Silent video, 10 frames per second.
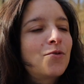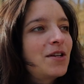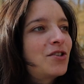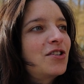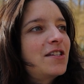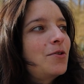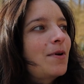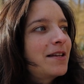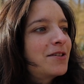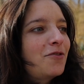questions you
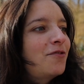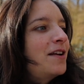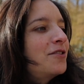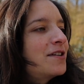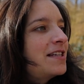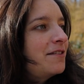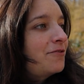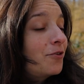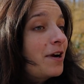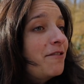ask, you find
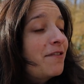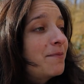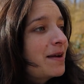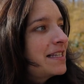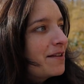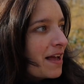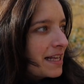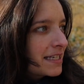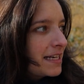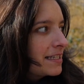yourself, or I find myself
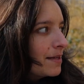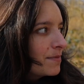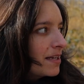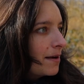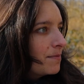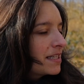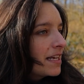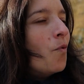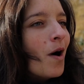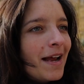asking sometimes,
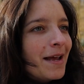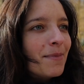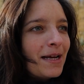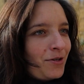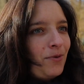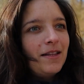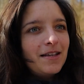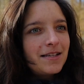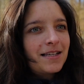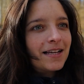why am I doing
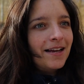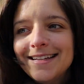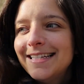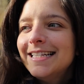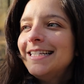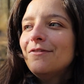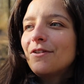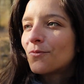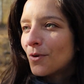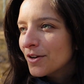this? Is this
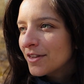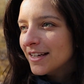even worth